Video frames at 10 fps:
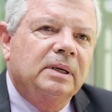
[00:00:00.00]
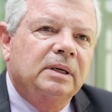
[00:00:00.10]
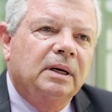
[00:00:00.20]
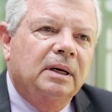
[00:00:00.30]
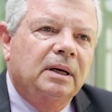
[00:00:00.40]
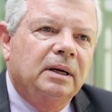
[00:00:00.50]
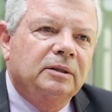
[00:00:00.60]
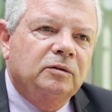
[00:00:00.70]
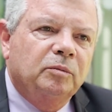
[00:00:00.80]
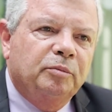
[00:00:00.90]
uh,
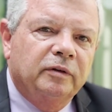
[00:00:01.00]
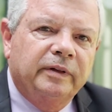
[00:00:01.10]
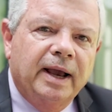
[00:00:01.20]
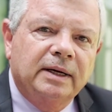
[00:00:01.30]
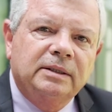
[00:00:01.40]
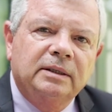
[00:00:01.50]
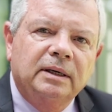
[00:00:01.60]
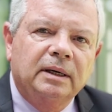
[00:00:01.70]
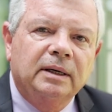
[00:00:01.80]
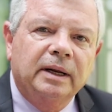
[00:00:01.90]
to protect
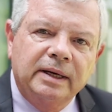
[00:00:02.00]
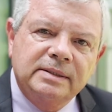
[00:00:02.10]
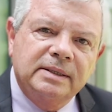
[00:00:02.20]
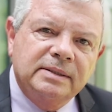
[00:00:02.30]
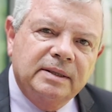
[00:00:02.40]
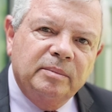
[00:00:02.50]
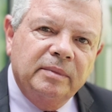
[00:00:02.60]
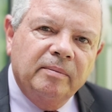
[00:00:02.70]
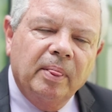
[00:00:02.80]
a lake system.